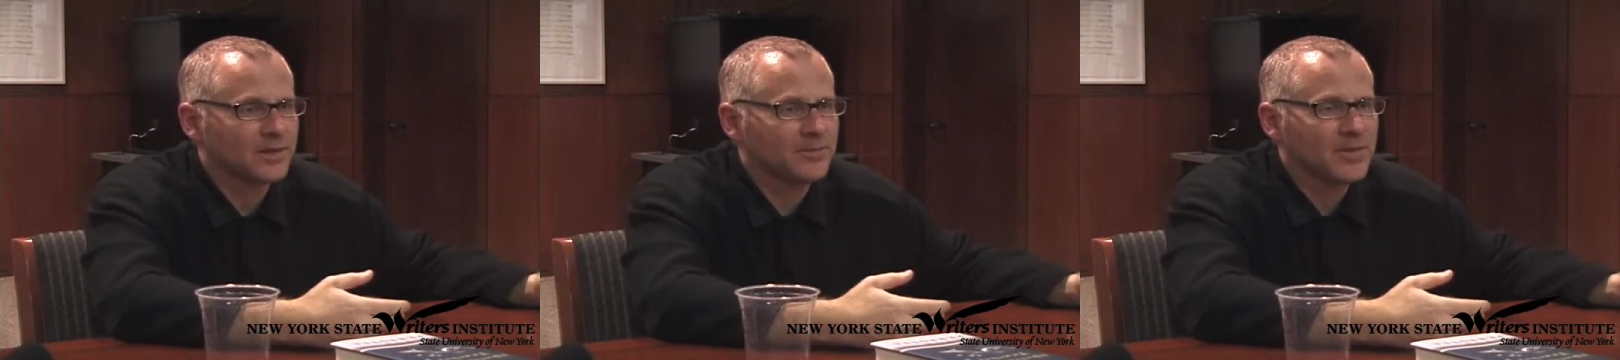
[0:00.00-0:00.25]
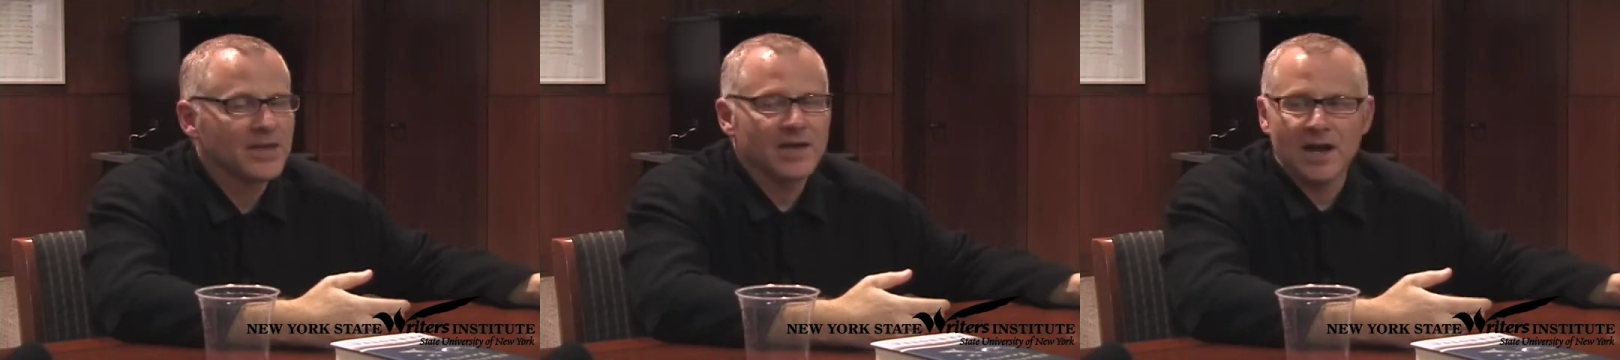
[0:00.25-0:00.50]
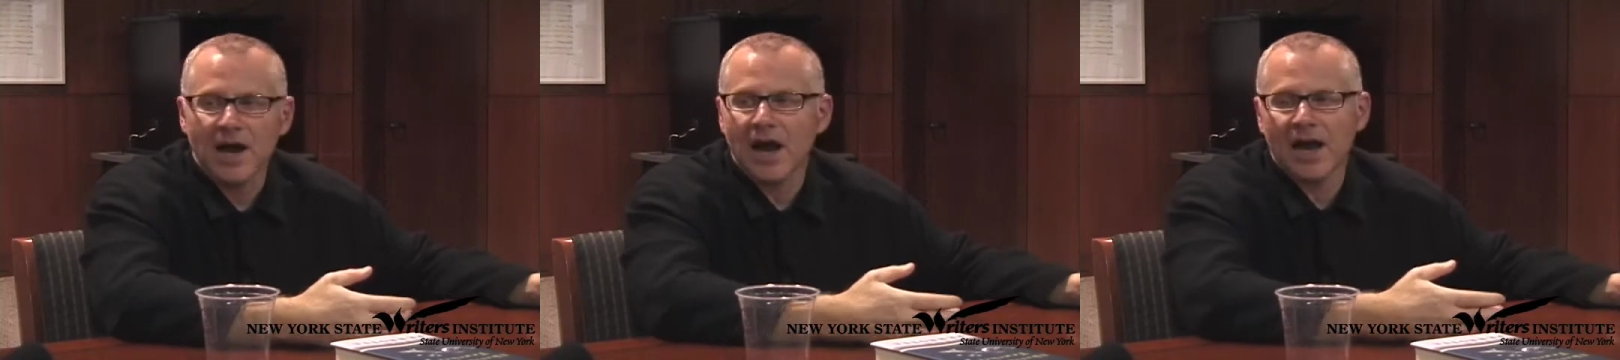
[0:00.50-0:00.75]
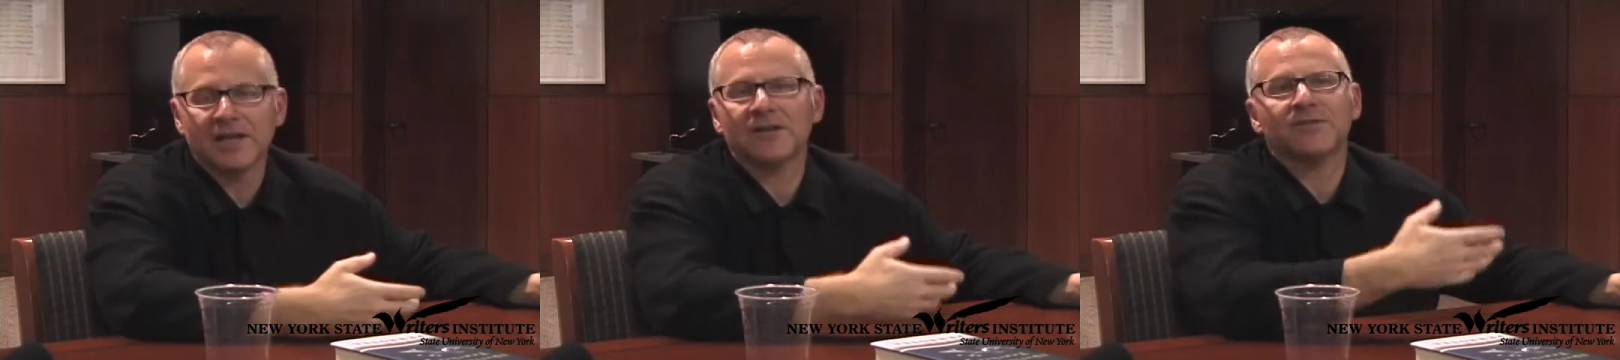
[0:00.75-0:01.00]
Um,
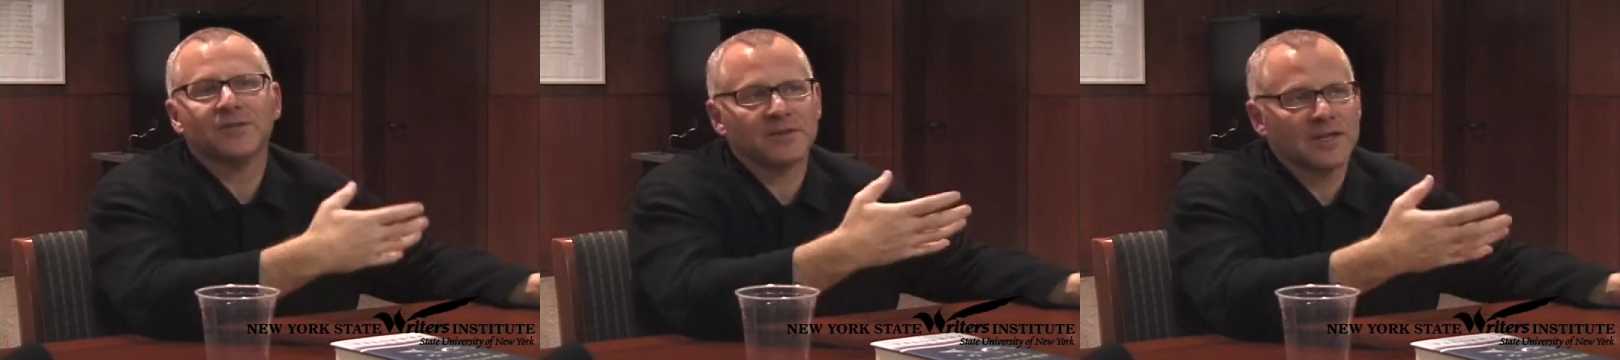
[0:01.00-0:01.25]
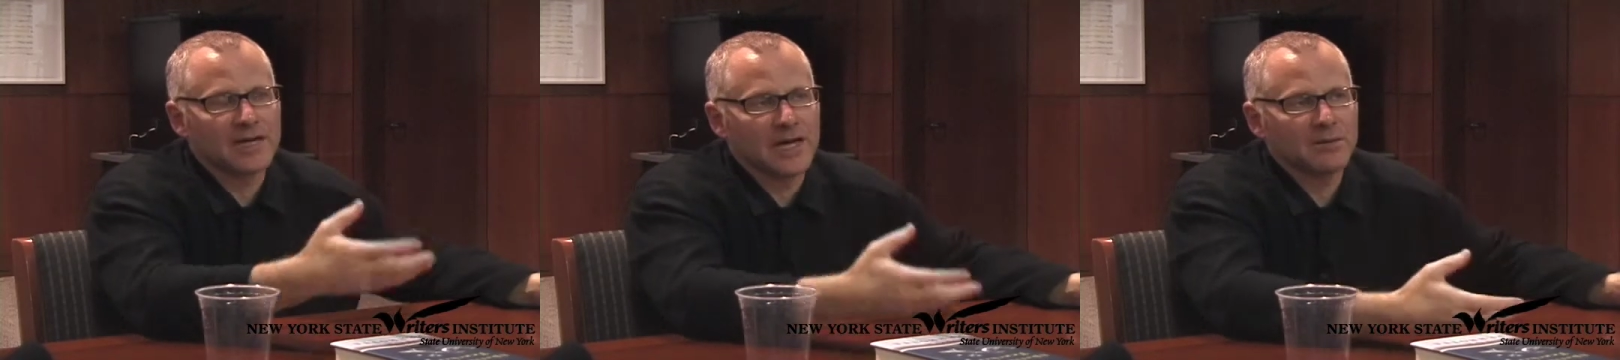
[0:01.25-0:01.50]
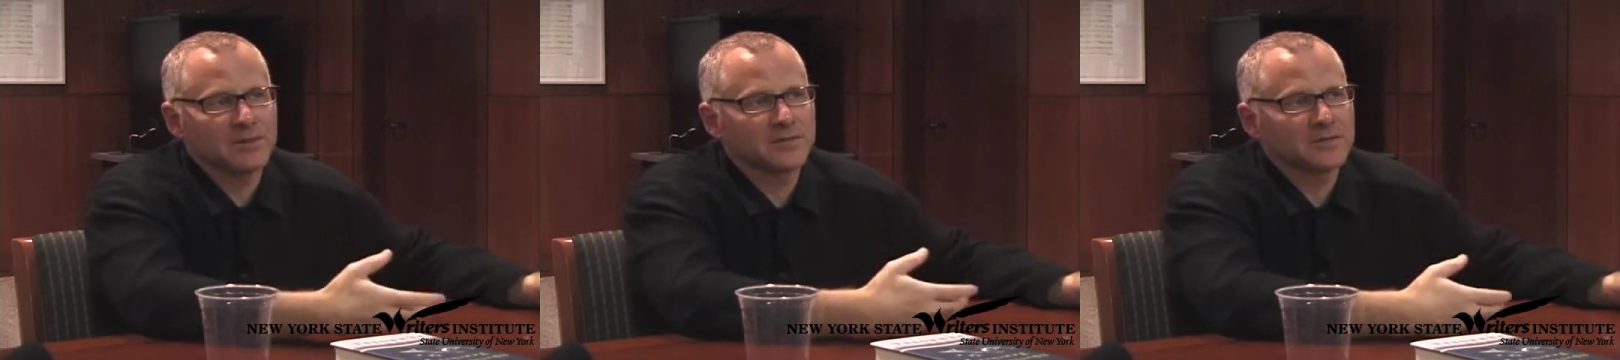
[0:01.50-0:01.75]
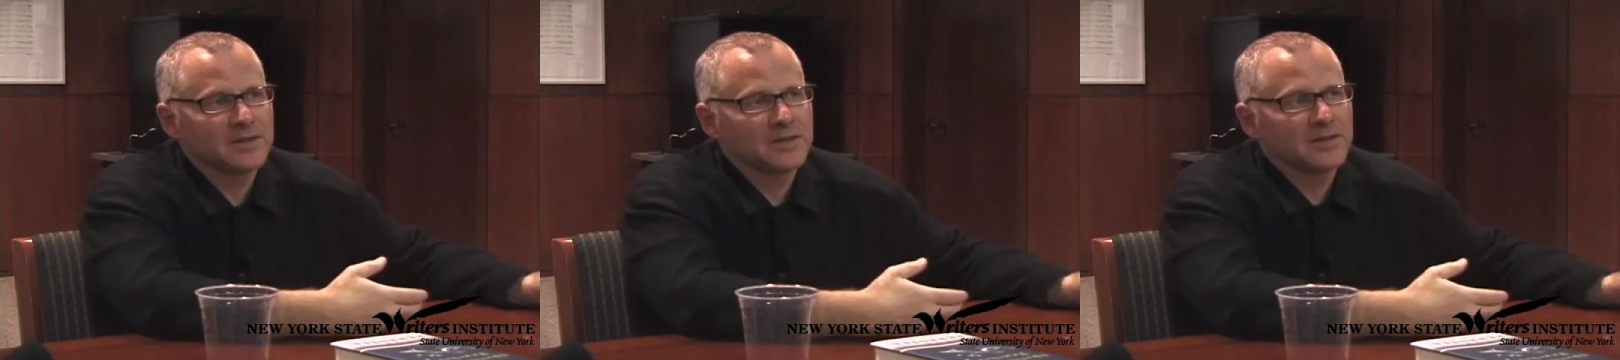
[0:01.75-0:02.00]
I didn't feel like I
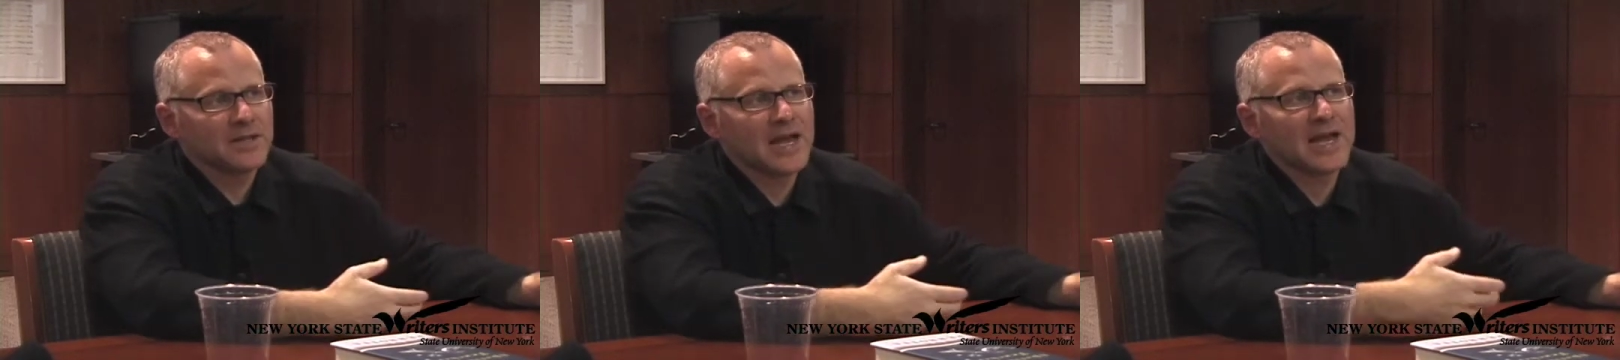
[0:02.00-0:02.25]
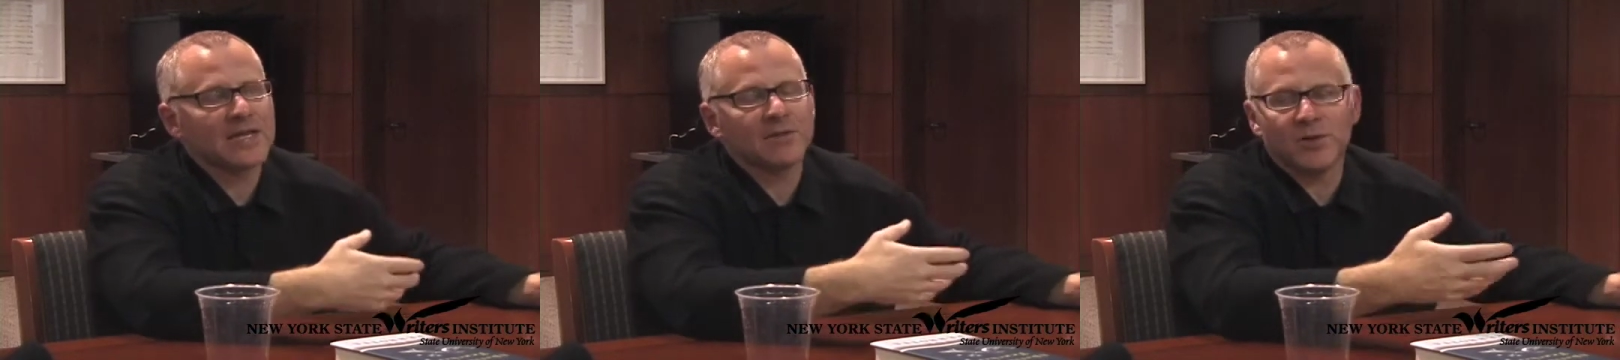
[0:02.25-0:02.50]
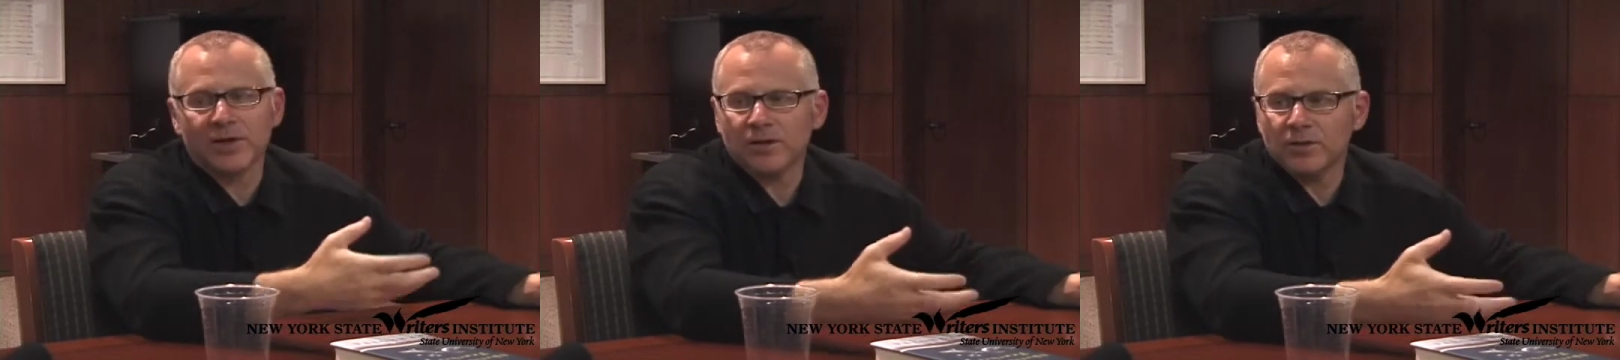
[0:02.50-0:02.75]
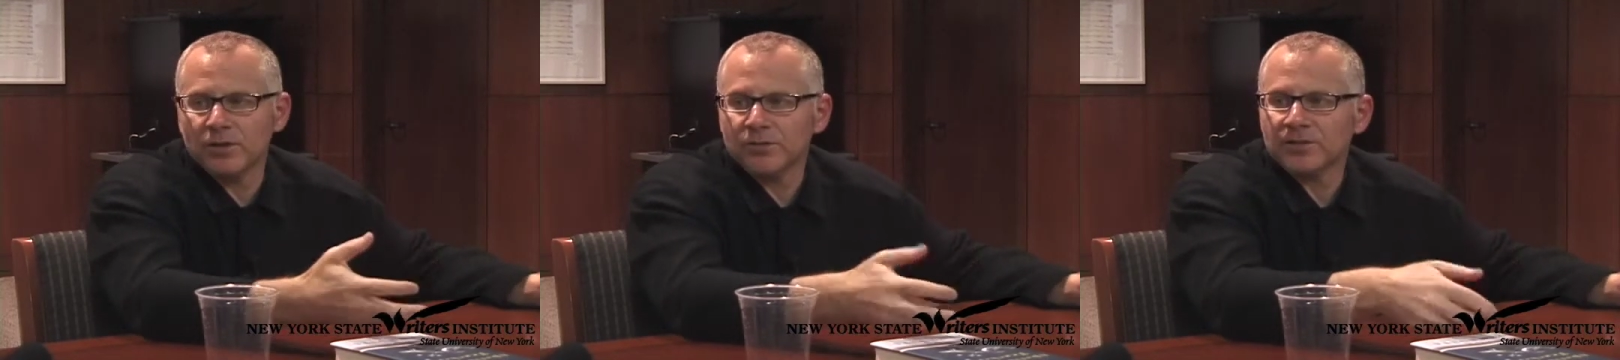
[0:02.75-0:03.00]
was anywhere
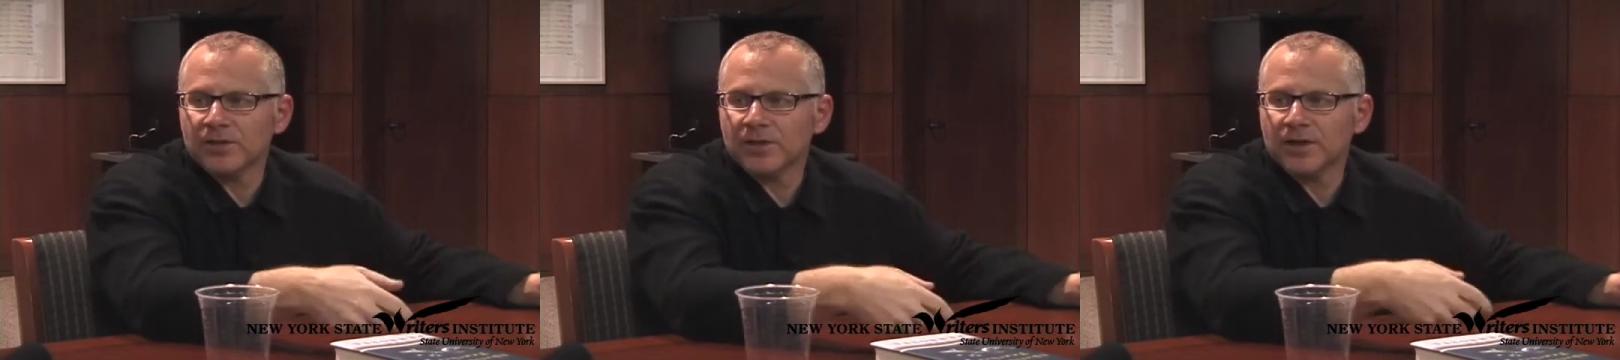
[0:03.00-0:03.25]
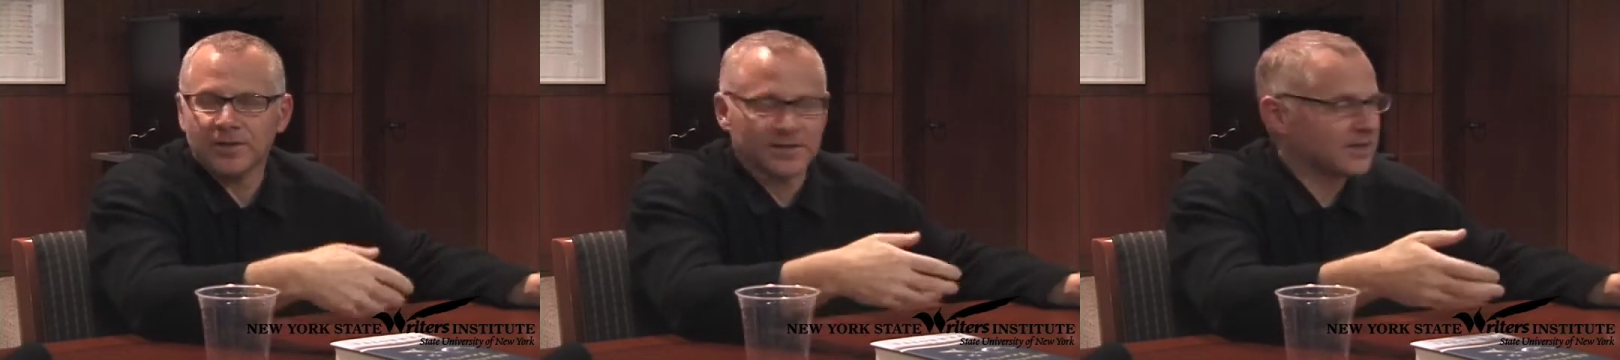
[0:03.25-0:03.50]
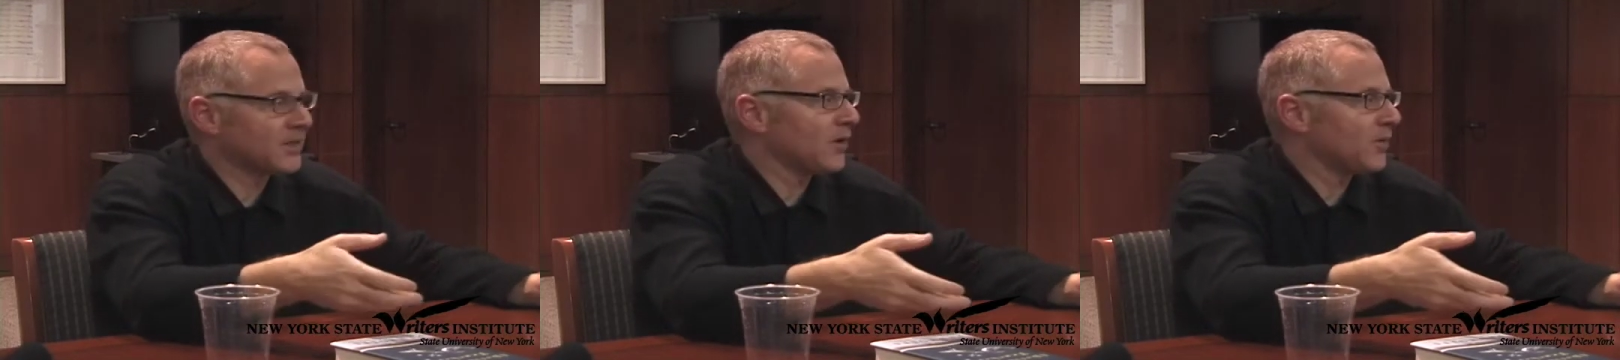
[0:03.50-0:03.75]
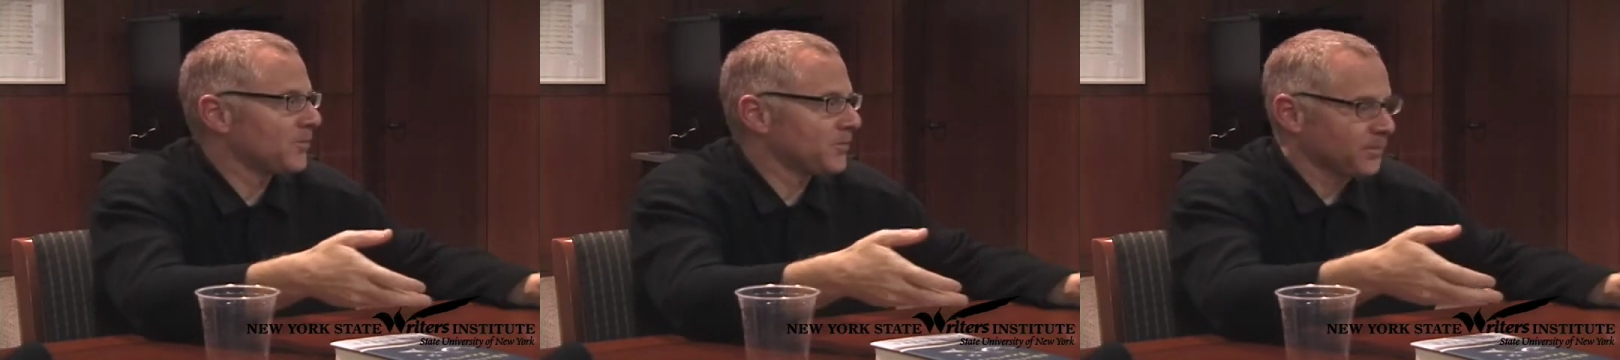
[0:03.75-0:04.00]
close to the, you
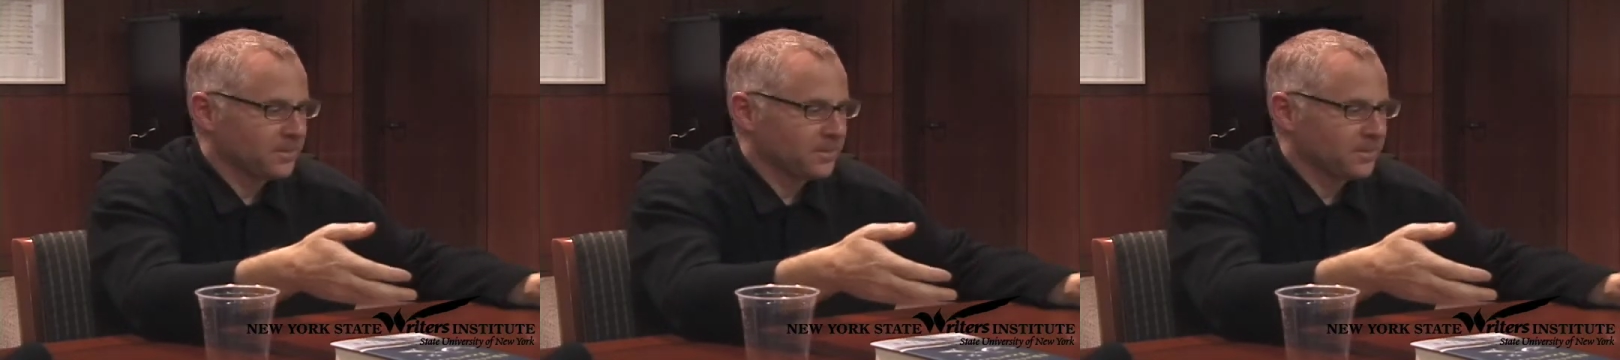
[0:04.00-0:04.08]
know,